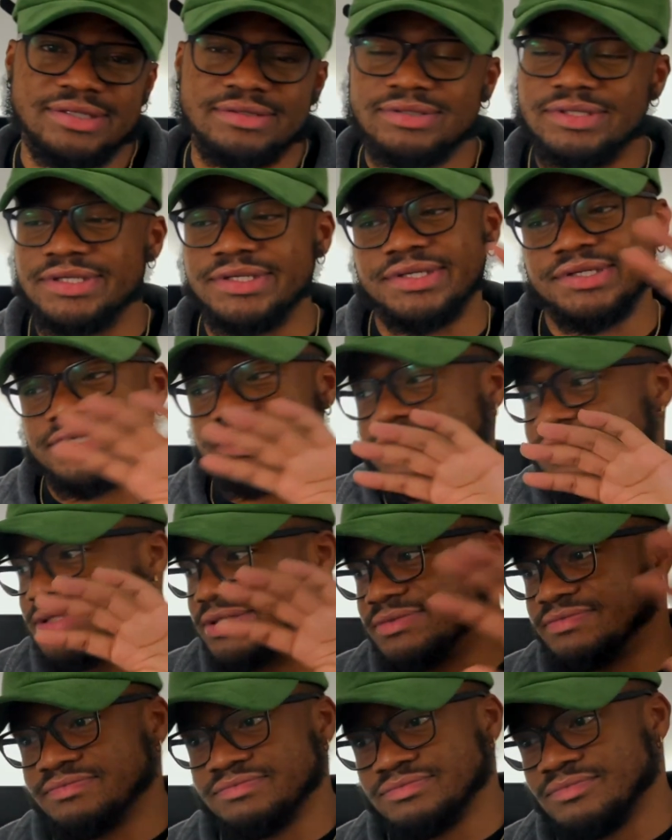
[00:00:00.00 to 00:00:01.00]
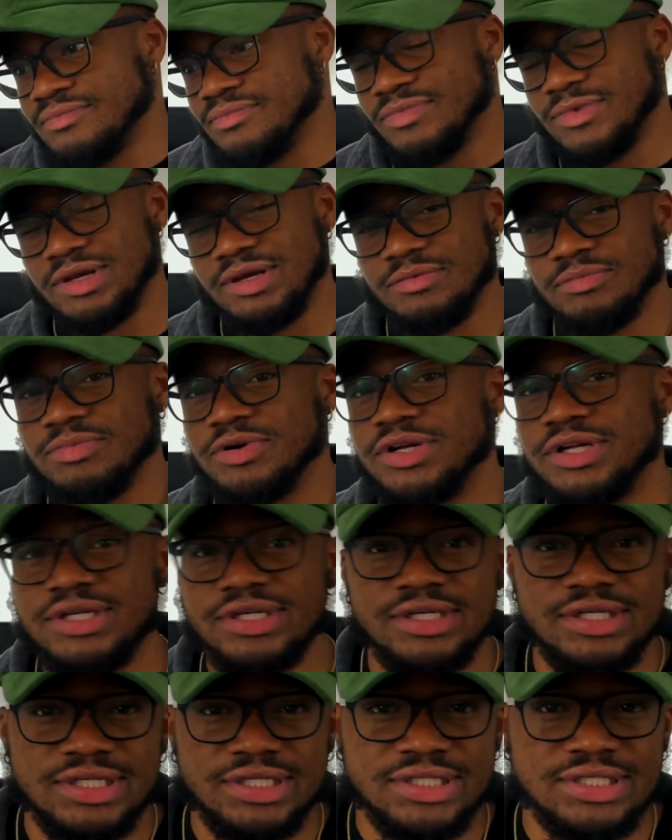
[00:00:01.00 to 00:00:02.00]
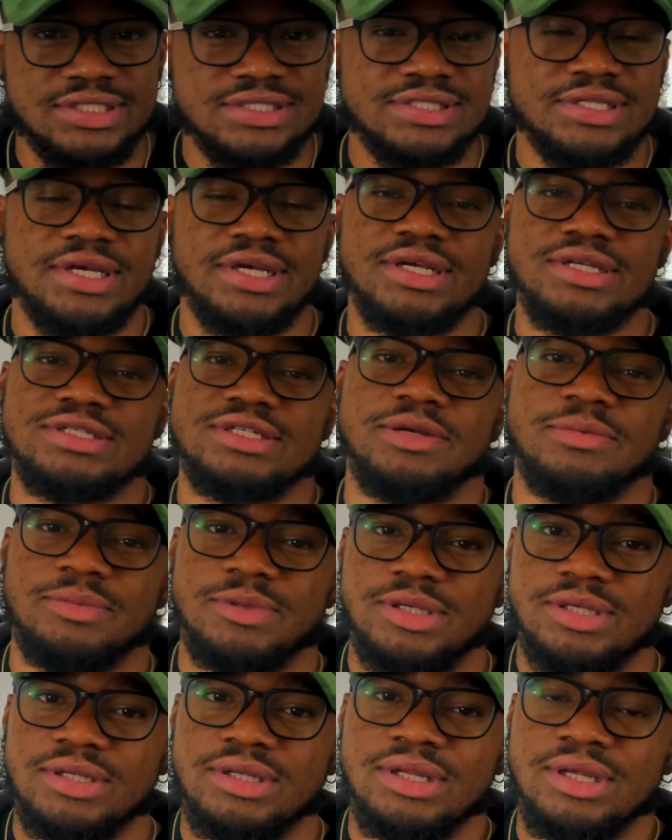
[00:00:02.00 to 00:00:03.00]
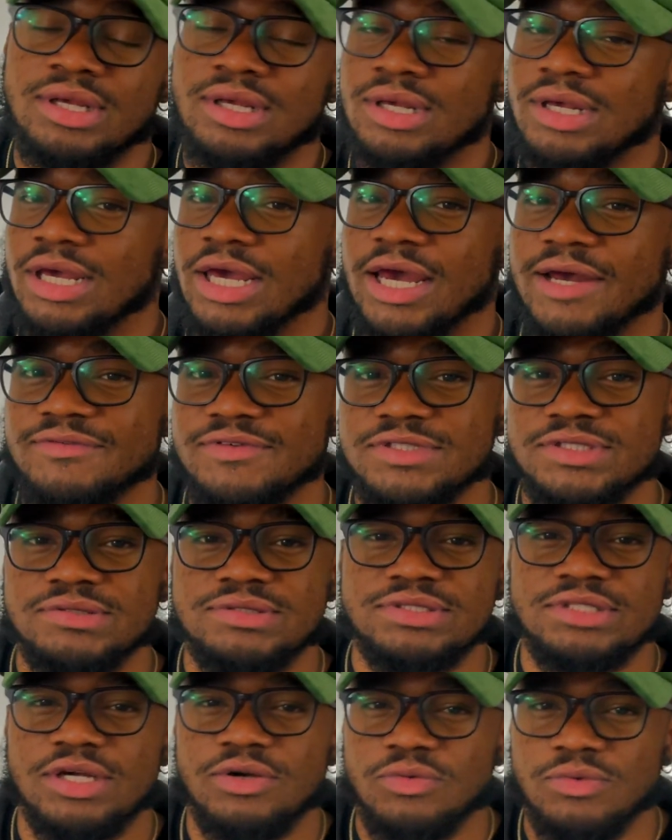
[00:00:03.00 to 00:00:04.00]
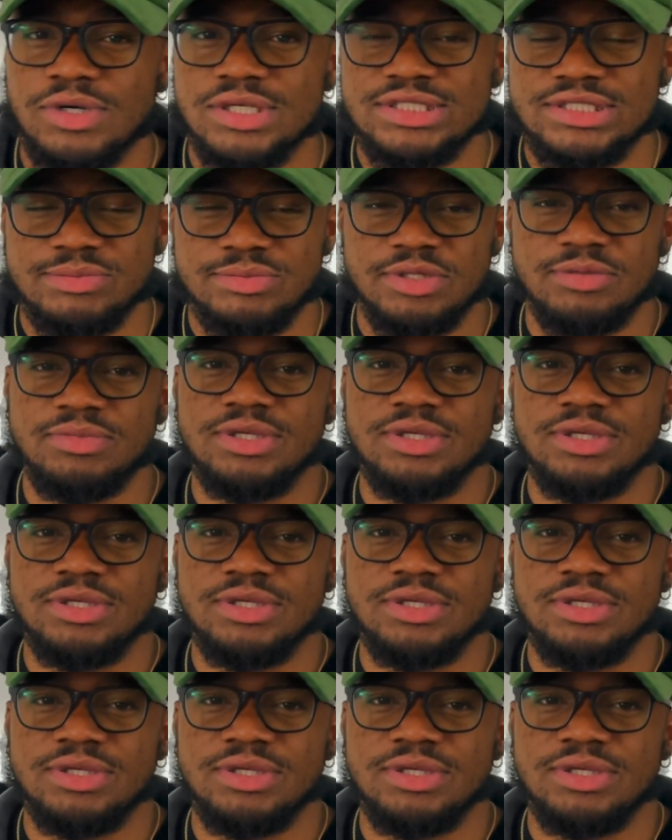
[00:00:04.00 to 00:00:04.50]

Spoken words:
is pretty good in these days. I mean, half the shoes I want seem to be